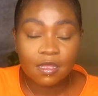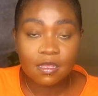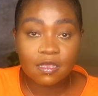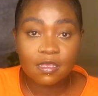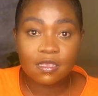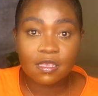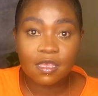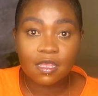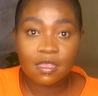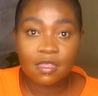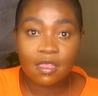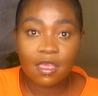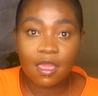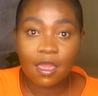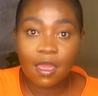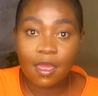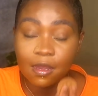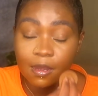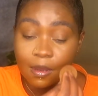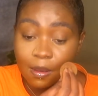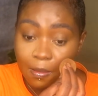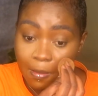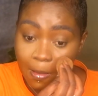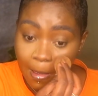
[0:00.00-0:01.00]
Set it
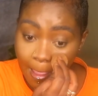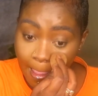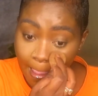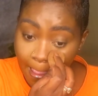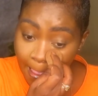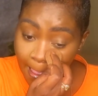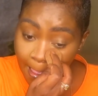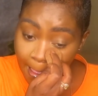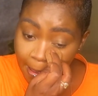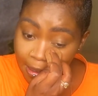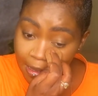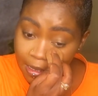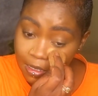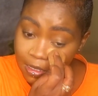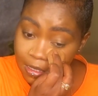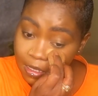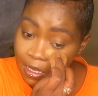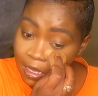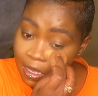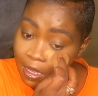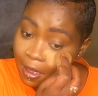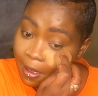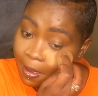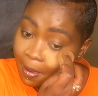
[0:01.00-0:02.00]
under my eyes.
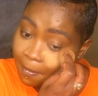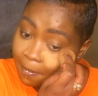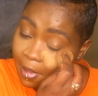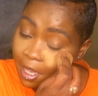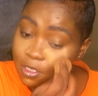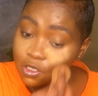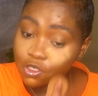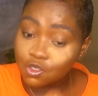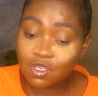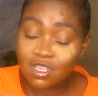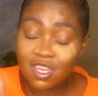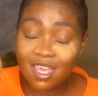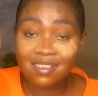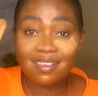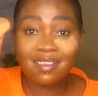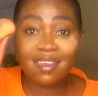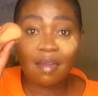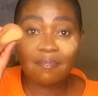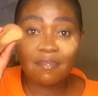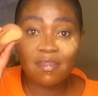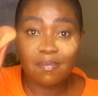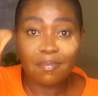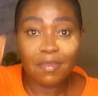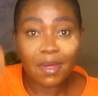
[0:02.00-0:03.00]
Mind you, it doesn't
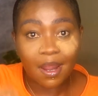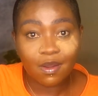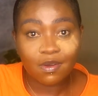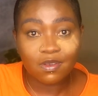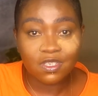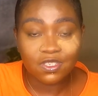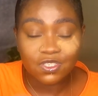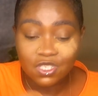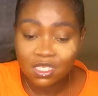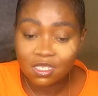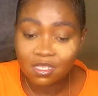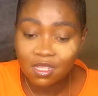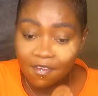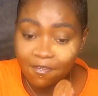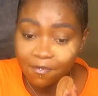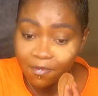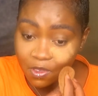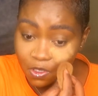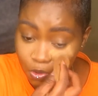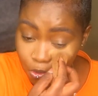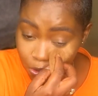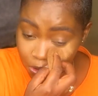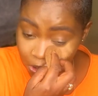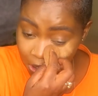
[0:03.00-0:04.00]
come in brown, it's just I've
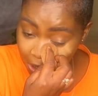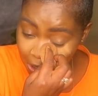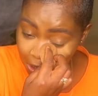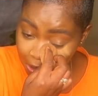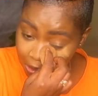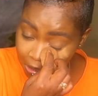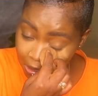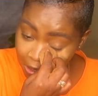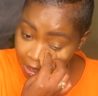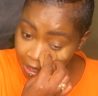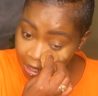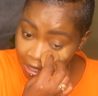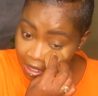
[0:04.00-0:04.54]
been using it.